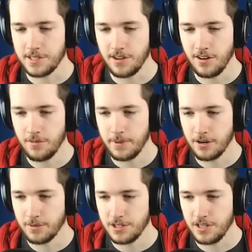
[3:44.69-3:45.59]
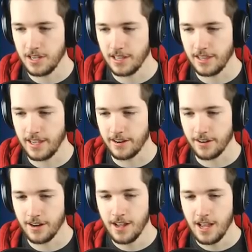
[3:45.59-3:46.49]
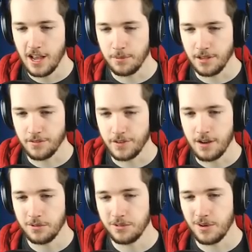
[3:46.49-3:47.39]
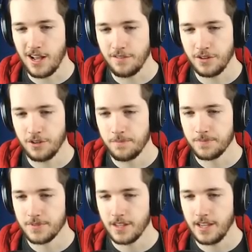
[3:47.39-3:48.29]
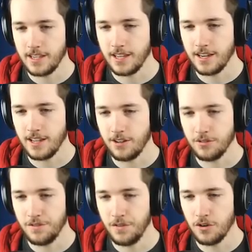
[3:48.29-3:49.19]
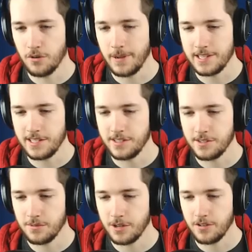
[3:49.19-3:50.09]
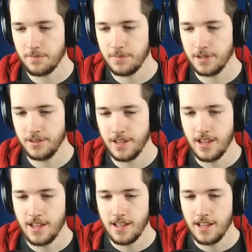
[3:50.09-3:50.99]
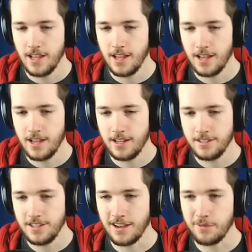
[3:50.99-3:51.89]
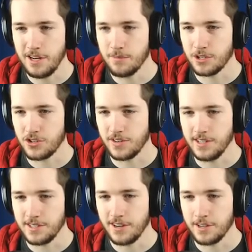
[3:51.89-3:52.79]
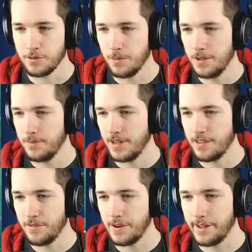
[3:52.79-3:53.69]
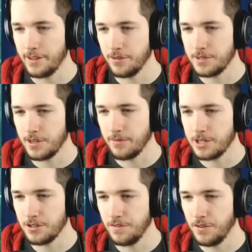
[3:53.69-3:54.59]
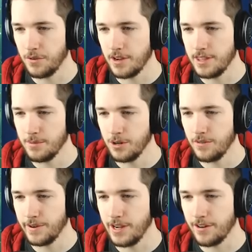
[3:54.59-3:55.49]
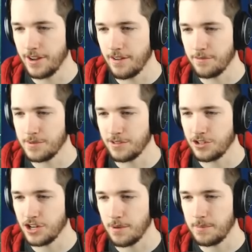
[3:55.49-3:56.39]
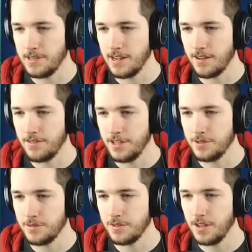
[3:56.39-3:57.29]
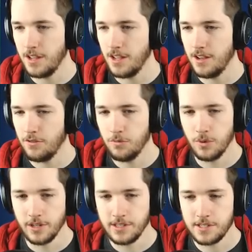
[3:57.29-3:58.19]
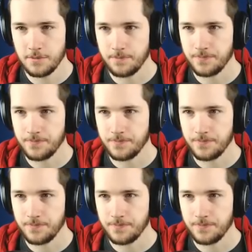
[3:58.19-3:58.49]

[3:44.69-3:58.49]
There are bigger ones you can get later, I believe. For now, we'll do a hovel. It can hold four peasants, so we'll go ahead and build uh, yeah, we need more trees. Alright, so we'll build one there for now, the host our original four, and then we'll go over here and have them start chopping down these woods.